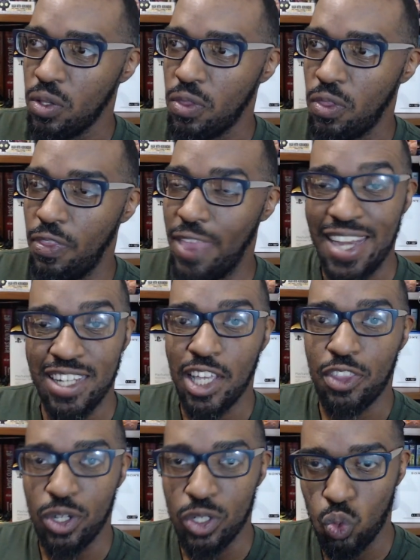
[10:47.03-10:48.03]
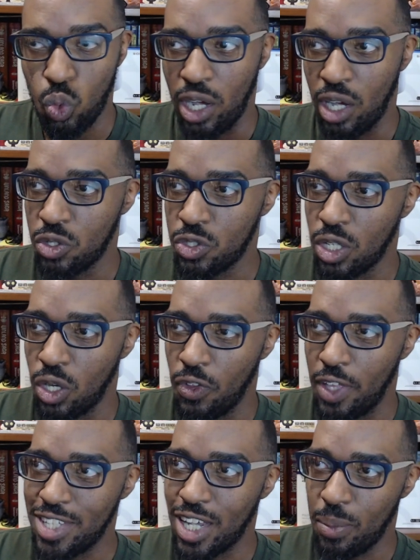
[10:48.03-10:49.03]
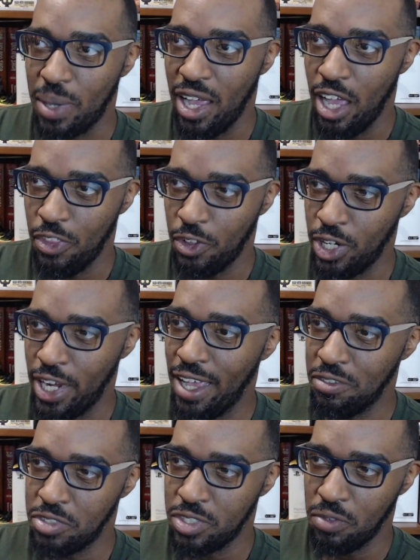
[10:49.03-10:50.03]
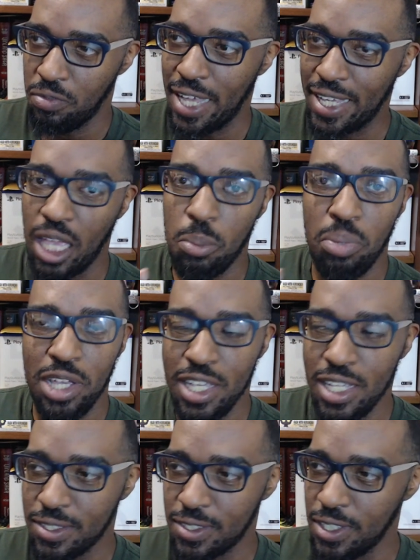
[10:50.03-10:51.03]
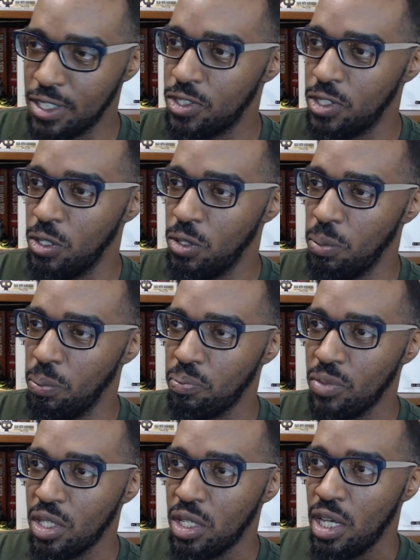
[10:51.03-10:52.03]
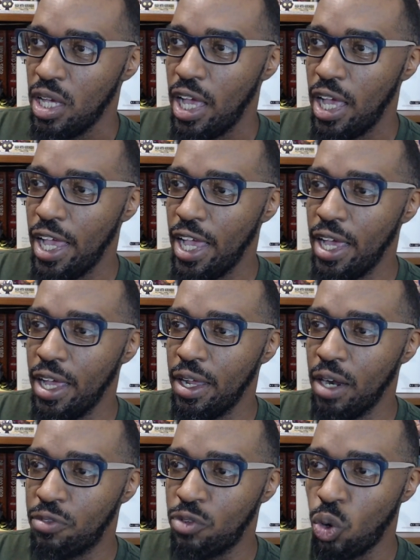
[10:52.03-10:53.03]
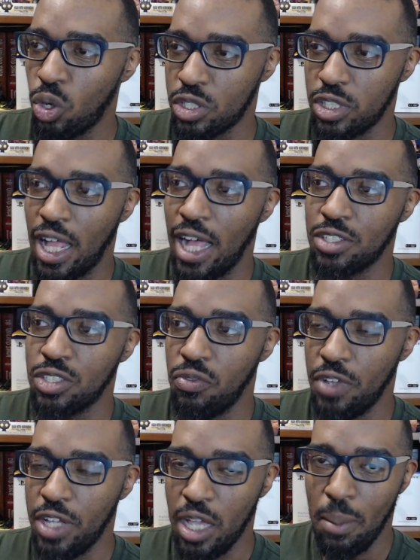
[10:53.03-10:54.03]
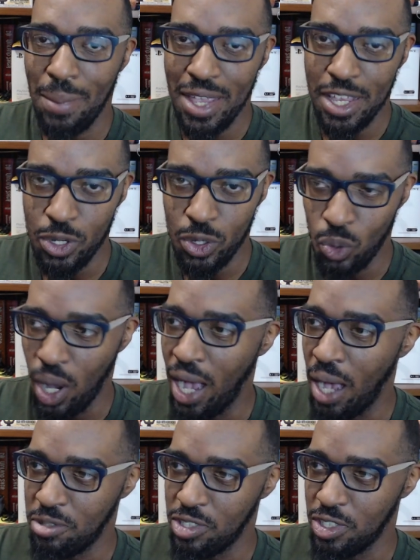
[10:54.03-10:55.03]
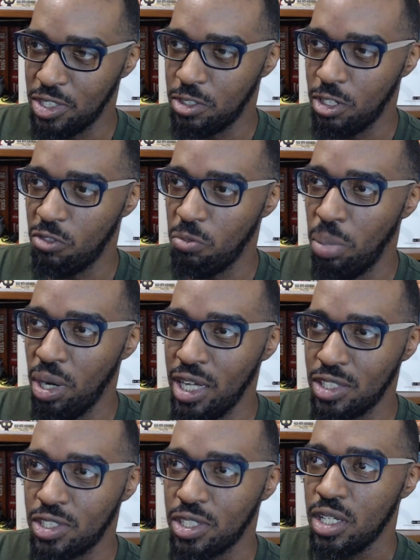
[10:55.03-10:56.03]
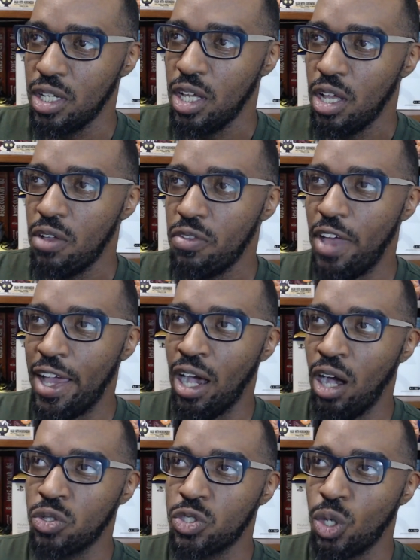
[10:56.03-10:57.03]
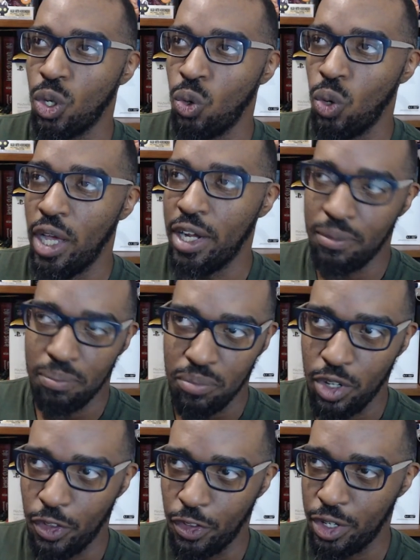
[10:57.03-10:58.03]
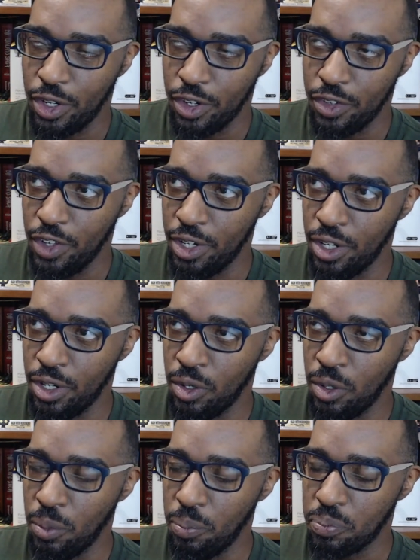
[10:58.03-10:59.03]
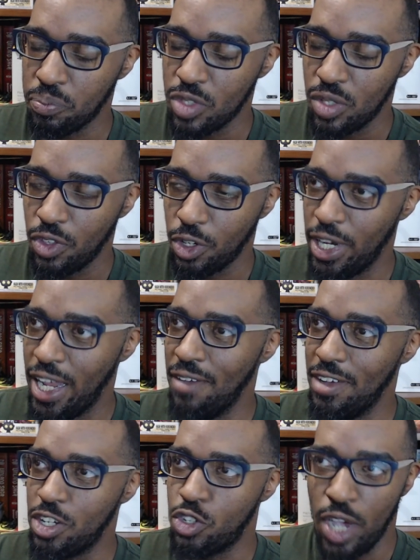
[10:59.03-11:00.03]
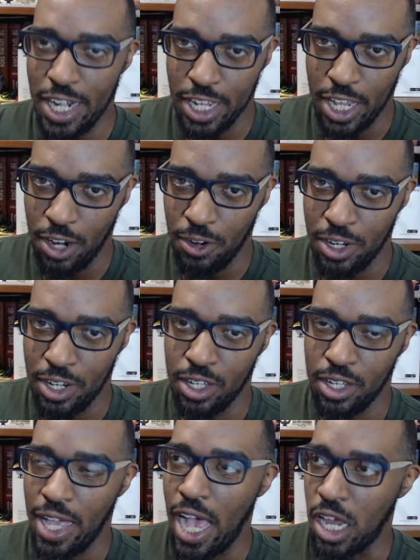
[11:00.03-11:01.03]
that is out there as well. So they talk about how they're going to have stuff like a ping system, and of course lots of menu options and stuff. But they also and you know they're going to they um they're going to have a training area, how to